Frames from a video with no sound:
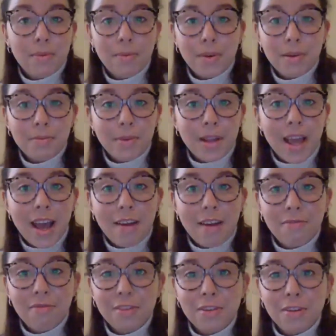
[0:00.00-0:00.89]
when we
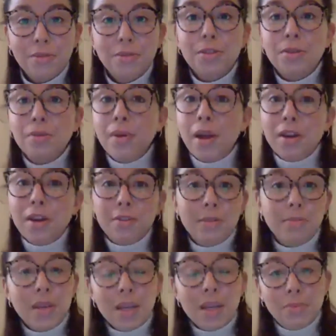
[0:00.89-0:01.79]
have,
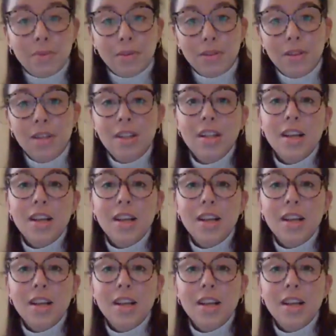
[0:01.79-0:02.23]
200 people.